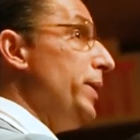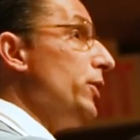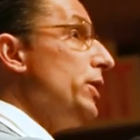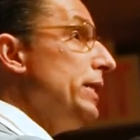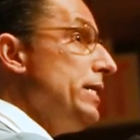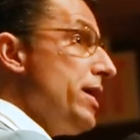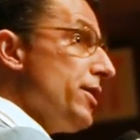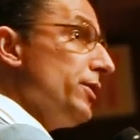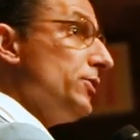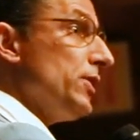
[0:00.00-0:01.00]
billion
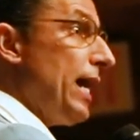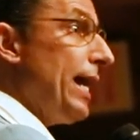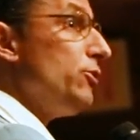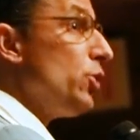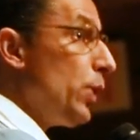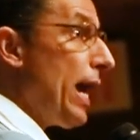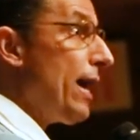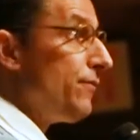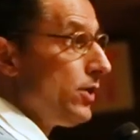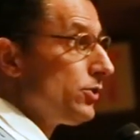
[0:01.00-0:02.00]
years and two and a
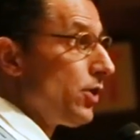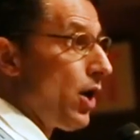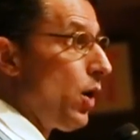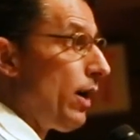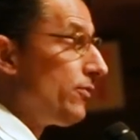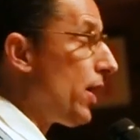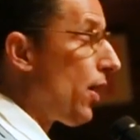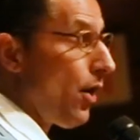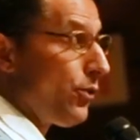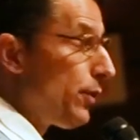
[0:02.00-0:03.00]
half years ago. I've done
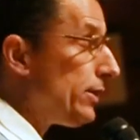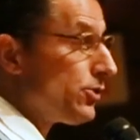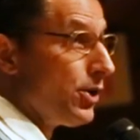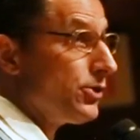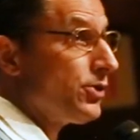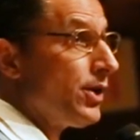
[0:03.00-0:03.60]
all the research.